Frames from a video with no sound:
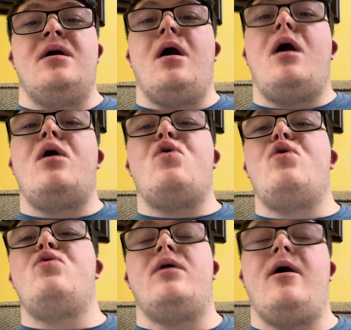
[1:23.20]

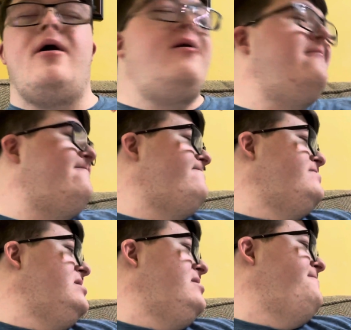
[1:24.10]
all of
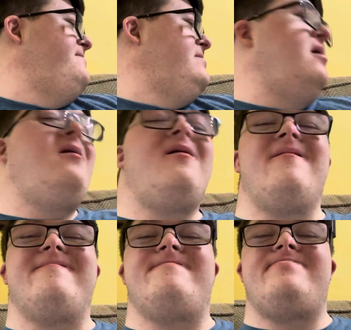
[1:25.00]
of
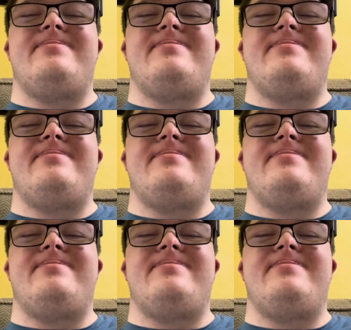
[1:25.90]
of